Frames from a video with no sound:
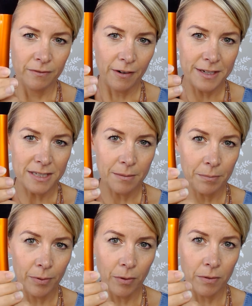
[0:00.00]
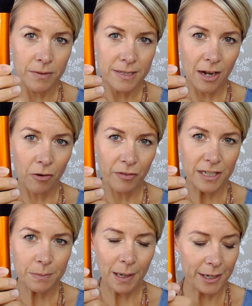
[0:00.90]
Very simple,
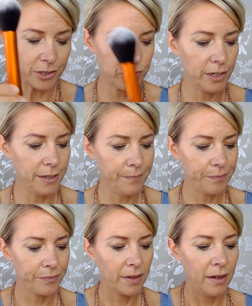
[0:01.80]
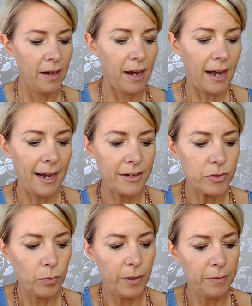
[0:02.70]
self-explanatory. And
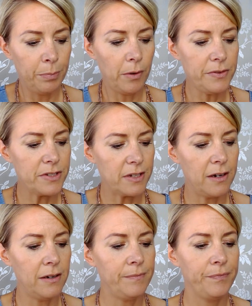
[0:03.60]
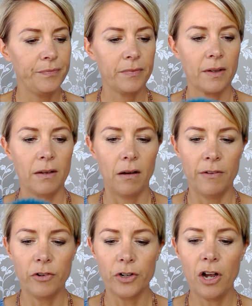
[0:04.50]
with bronzer,
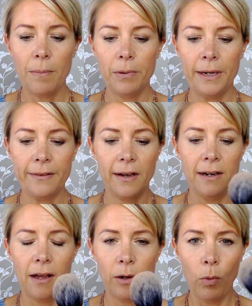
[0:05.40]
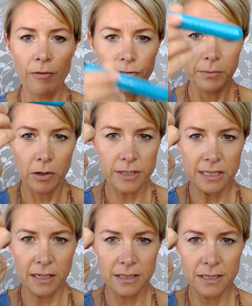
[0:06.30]
I've got a couple here that I like. One from Lottie
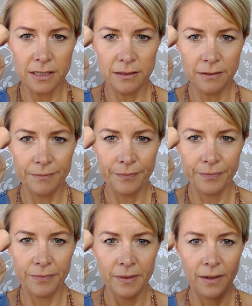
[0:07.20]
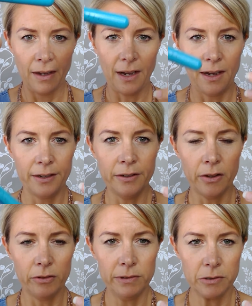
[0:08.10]
London and
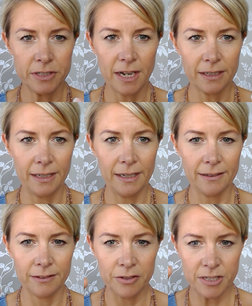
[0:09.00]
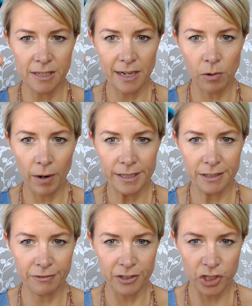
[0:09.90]
another Real Techniques. You can see they're quite
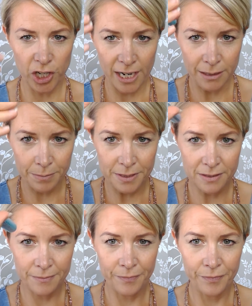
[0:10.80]
different shapes.